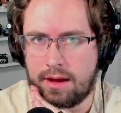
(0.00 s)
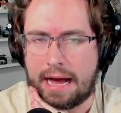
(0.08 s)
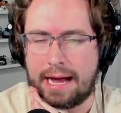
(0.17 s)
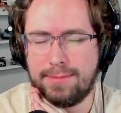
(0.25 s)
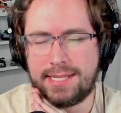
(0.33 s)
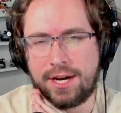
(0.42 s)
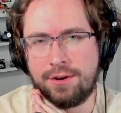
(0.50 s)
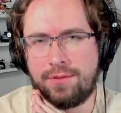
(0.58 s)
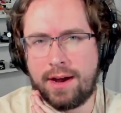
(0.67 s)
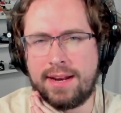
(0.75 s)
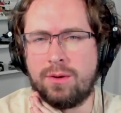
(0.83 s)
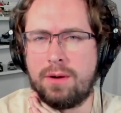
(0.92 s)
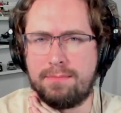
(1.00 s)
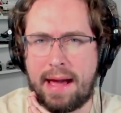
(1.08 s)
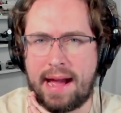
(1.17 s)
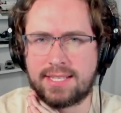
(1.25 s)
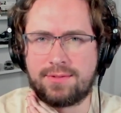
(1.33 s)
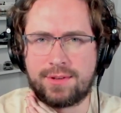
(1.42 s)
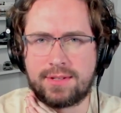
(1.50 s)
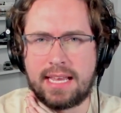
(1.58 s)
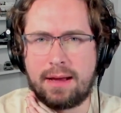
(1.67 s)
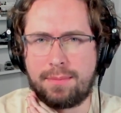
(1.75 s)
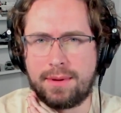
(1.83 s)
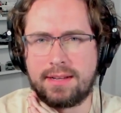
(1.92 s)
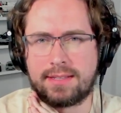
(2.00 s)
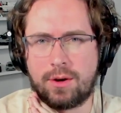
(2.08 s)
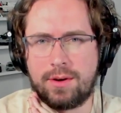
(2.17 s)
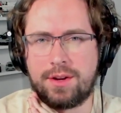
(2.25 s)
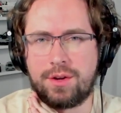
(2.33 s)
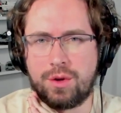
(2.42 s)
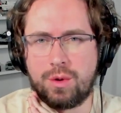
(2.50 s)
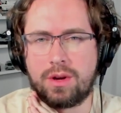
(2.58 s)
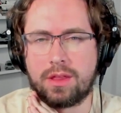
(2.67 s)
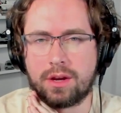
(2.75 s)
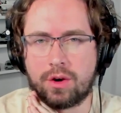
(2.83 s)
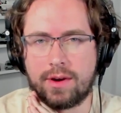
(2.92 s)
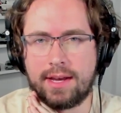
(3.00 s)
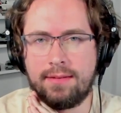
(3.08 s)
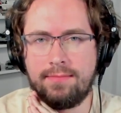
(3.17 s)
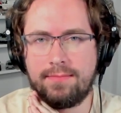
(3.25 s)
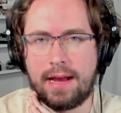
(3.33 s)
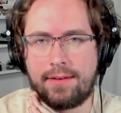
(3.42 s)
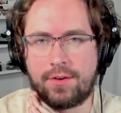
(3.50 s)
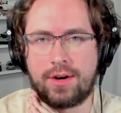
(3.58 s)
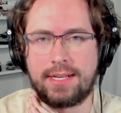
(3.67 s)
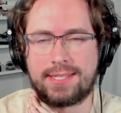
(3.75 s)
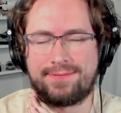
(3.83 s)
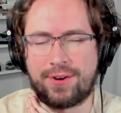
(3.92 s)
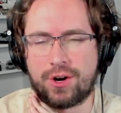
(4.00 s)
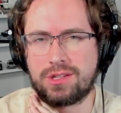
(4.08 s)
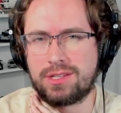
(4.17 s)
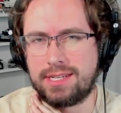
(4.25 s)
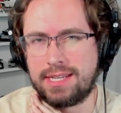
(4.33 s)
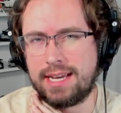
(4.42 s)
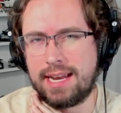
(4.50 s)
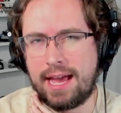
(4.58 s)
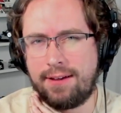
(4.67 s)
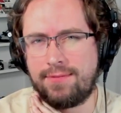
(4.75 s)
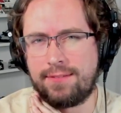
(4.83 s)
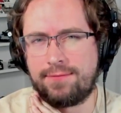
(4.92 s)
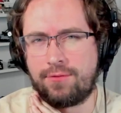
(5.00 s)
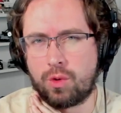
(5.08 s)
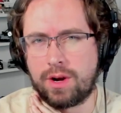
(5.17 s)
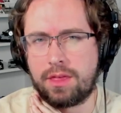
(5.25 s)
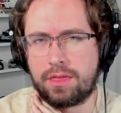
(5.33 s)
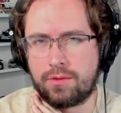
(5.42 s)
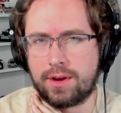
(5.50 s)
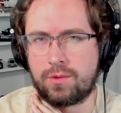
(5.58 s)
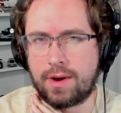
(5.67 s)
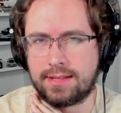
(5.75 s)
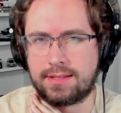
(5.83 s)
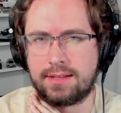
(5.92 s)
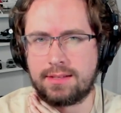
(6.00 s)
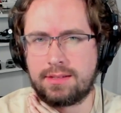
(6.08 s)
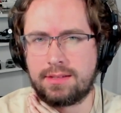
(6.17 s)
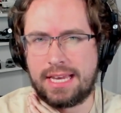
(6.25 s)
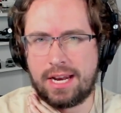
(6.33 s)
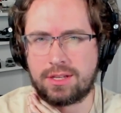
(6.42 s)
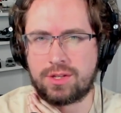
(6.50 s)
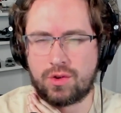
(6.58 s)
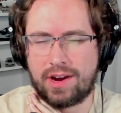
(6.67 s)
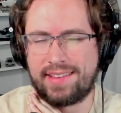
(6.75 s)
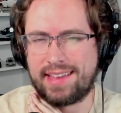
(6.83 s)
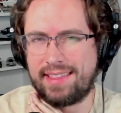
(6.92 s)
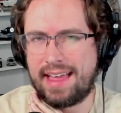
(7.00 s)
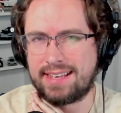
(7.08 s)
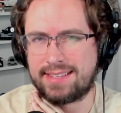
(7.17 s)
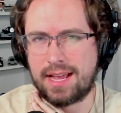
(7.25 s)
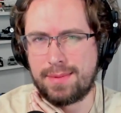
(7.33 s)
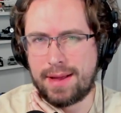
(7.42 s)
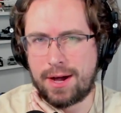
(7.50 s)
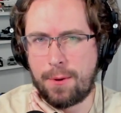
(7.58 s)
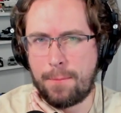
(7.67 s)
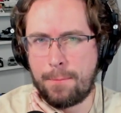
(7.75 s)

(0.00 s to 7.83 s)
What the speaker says: I'm terrified of what Max Verstappen is going to do to the grid after his first DNF in 43 races in Australia last time out.